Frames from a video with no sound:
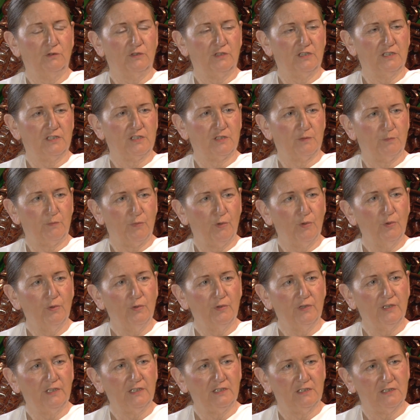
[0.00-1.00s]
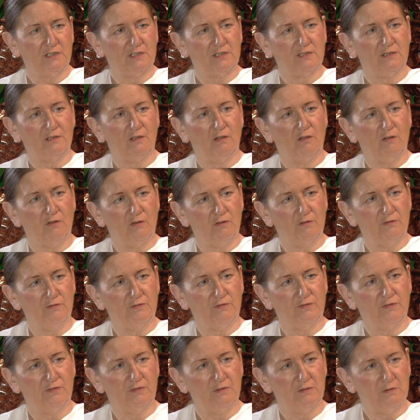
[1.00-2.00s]
are at a point
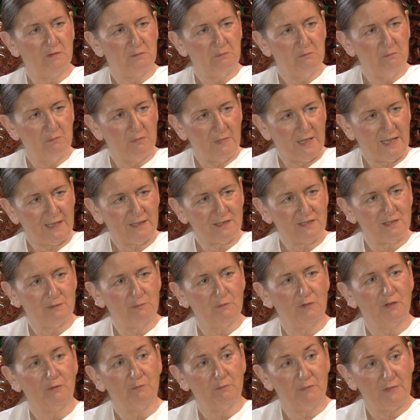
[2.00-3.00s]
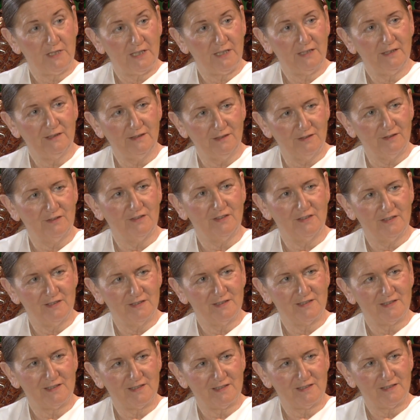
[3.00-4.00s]
of maximum
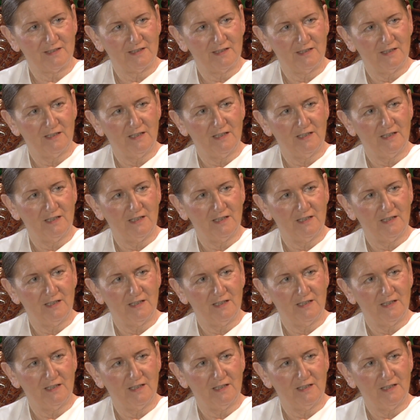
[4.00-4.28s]
ignorance